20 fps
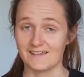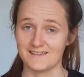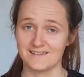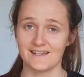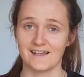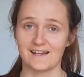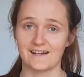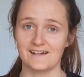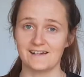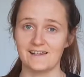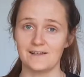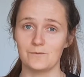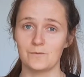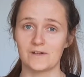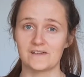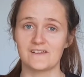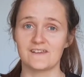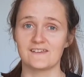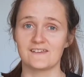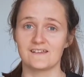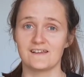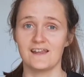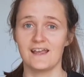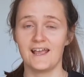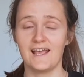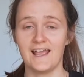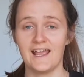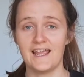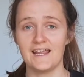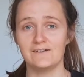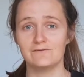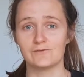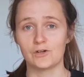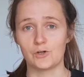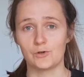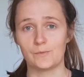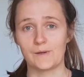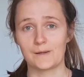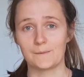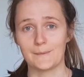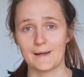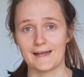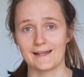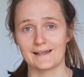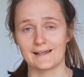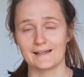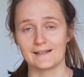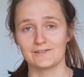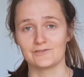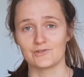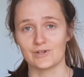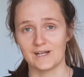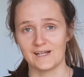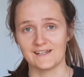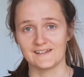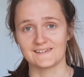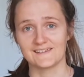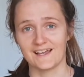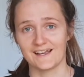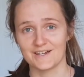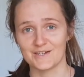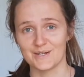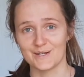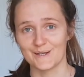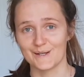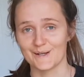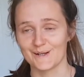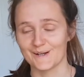secondly, what does an aerobic paddling training session look